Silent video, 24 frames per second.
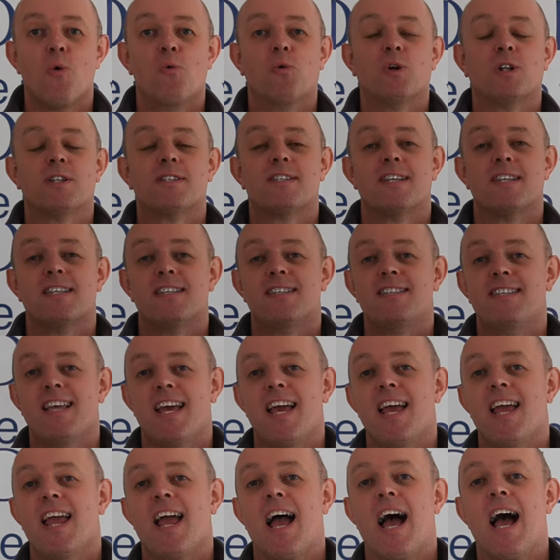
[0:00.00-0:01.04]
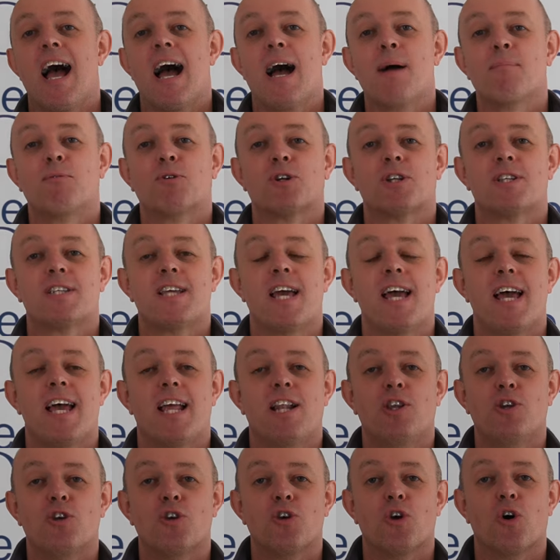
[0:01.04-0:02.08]
Well, today I'm going to
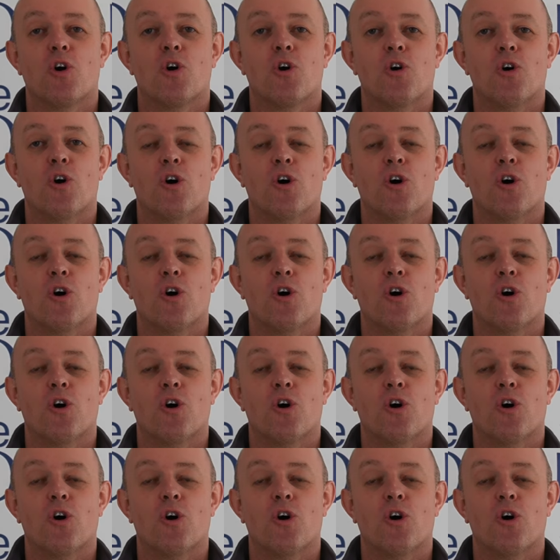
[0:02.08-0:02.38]
tell you